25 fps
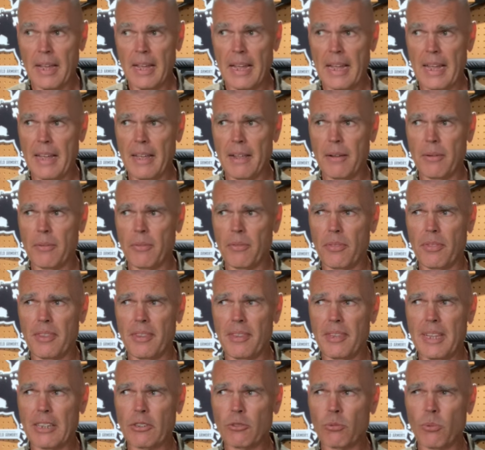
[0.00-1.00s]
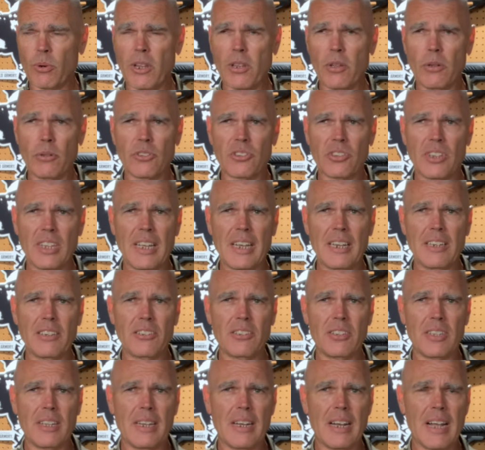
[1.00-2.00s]
And that's one of those
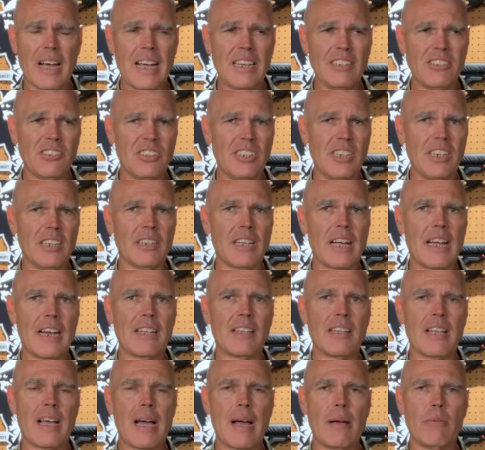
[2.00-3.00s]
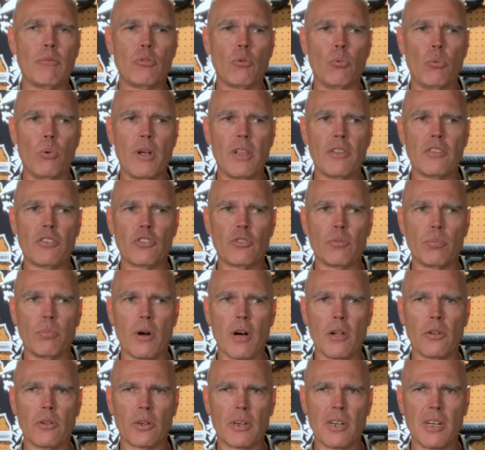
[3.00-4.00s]
things that I see a lot of times with
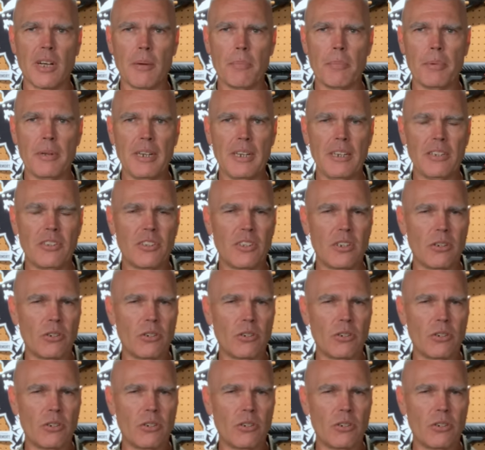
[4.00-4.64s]
smaller companies.